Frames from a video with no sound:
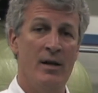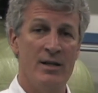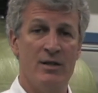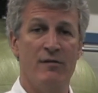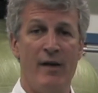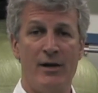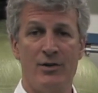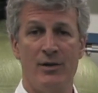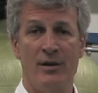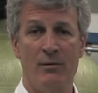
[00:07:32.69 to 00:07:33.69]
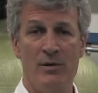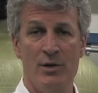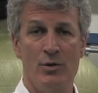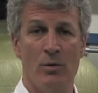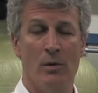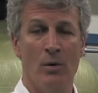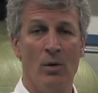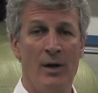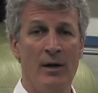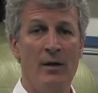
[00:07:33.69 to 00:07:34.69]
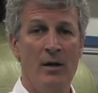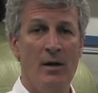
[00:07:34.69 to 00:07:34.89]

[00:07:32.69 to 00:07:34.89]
disinfection and residual chlorine,